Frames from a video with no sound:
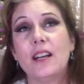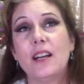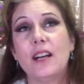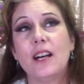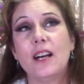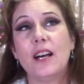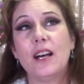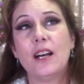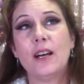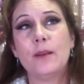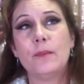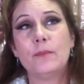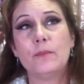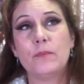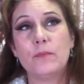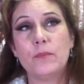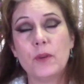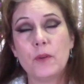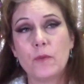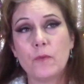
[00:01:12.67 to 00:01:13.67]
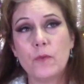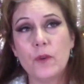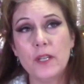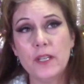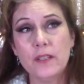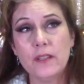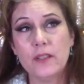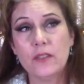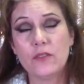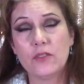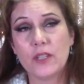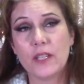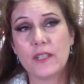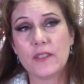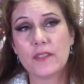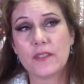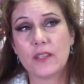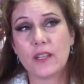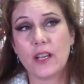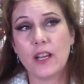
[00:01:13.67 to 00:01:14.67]
But one of the
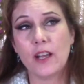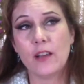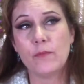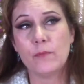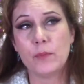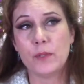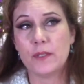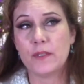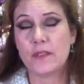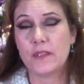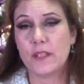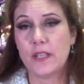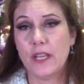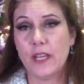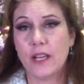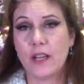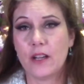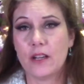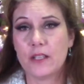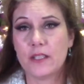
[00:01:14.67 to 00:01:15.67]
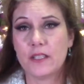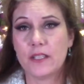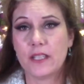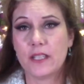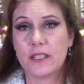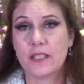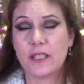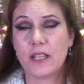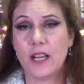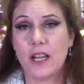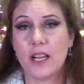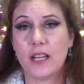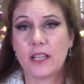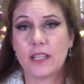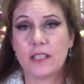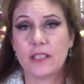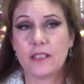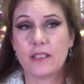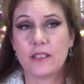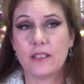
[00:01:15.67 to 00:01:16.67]
trends that I've been seeing on
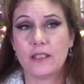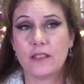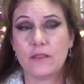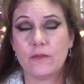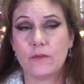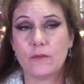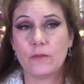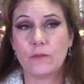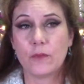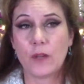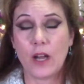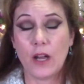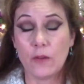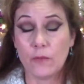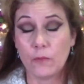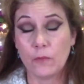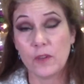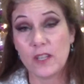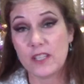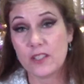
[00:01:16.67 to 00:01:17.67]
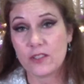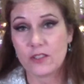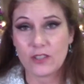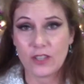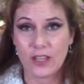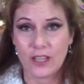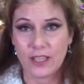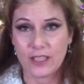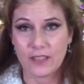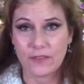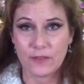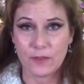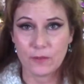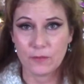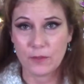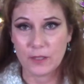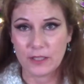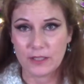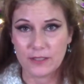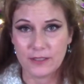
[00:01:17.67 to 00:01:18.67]
TikTok, on Witch Talk if you
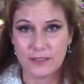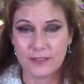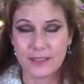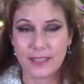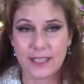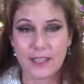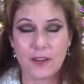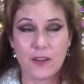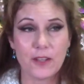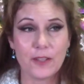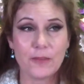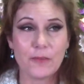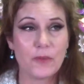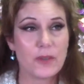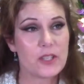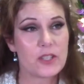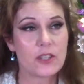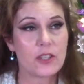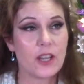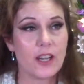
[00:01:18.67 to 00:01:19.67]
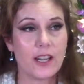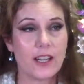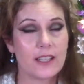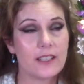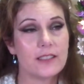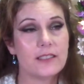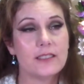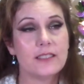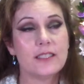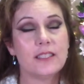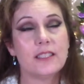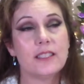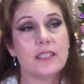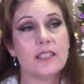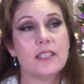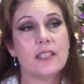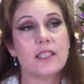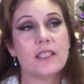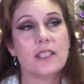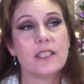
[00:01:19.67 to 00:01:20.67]
will, they call it Witch Talk,
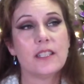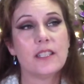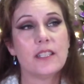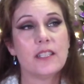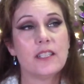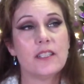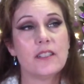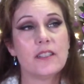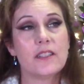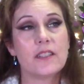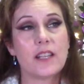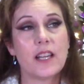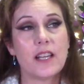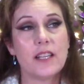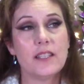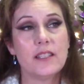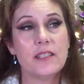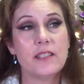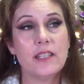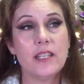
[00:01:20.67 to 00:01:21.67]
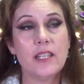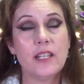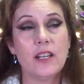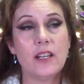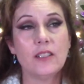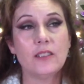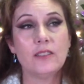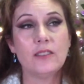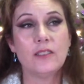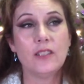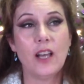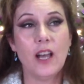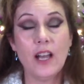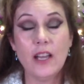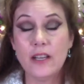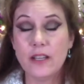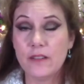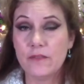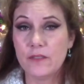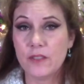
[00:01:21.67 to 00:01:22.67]
is I see a
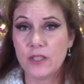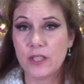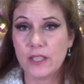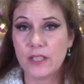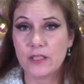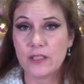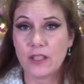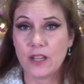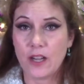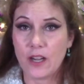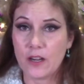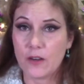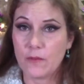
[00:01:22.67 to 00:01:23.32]
lot of TikTok